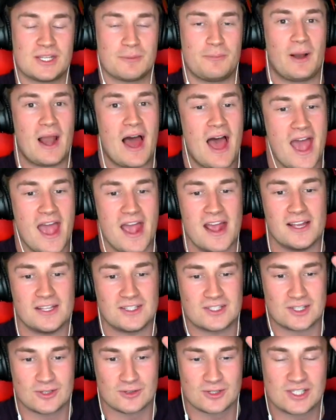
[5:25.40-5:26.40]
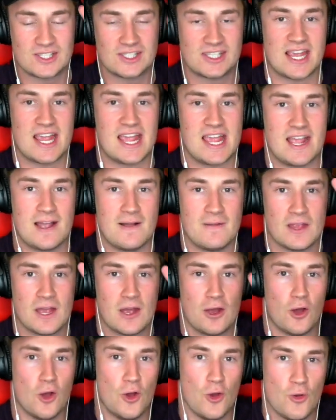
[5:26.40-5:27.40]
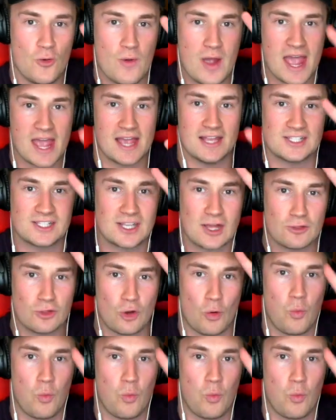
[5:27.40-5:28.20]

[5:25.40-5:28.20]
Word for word: to play to see who is the